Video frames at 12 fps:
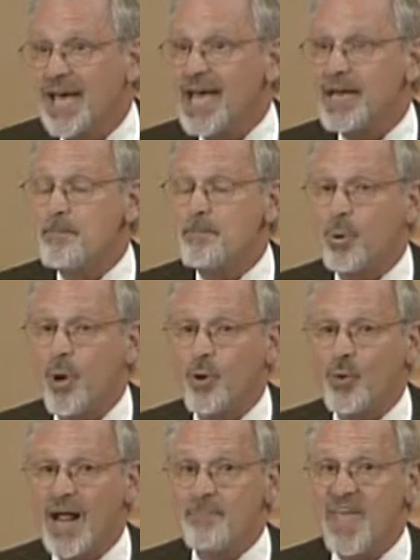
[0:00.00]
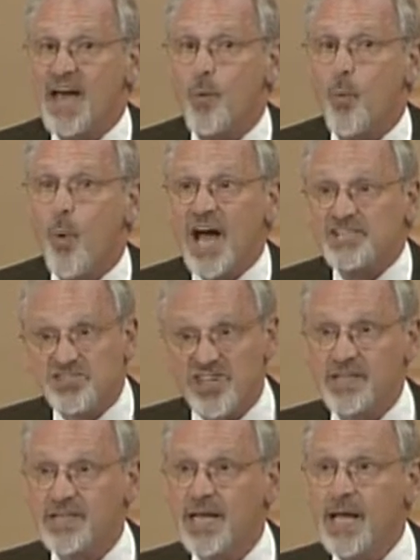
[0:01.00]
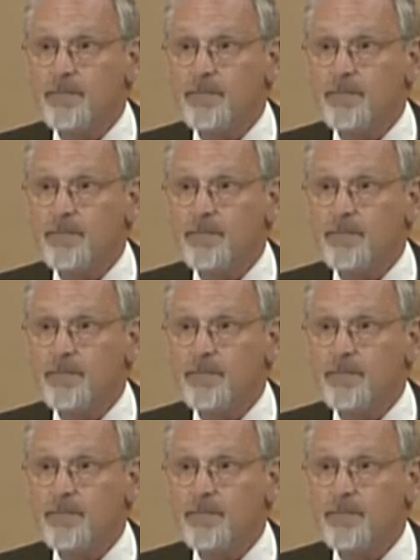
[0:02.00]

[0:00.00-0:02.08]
and a program that wasn't